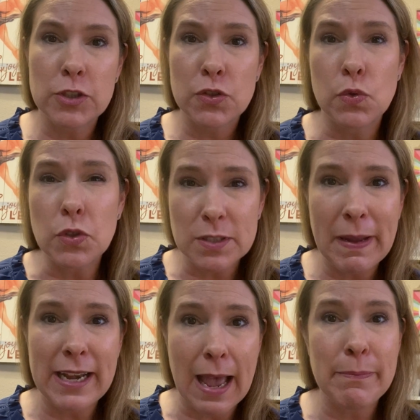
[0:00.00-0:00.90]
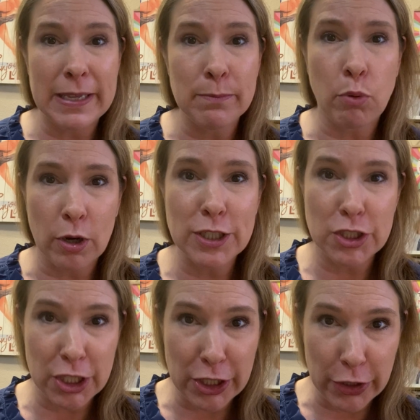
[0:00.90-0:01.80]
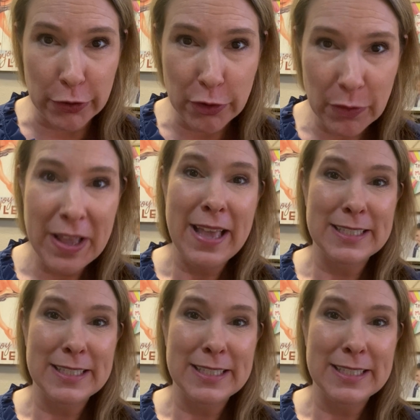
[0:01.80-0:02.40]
schools may not be important to you,